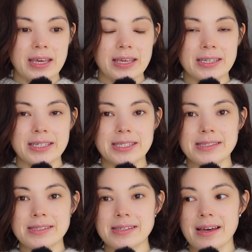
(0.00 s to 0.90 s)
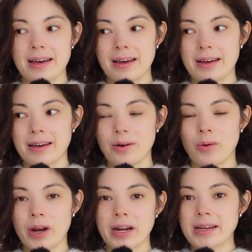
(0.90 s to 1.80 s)
is
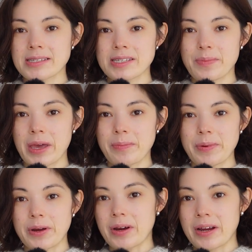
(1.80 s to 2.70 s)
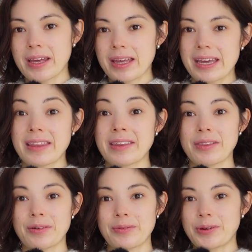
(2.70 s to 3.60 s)
organize some paper in the
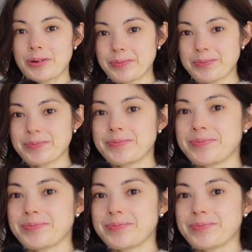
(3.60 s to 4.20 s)
other room.